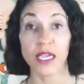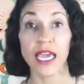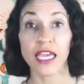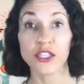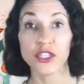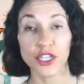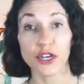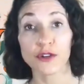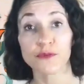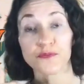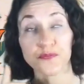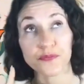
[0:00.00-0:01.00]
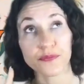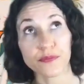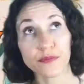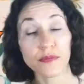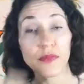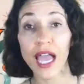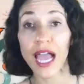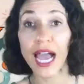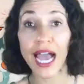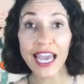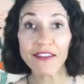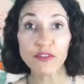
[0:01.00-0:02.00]
And so I
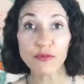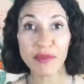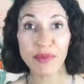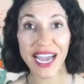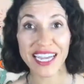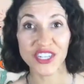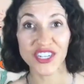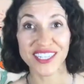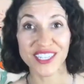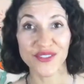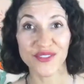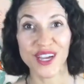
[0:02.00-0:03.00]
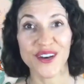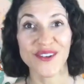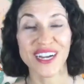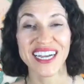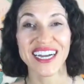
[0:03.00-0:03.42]
have a big passion, as you know,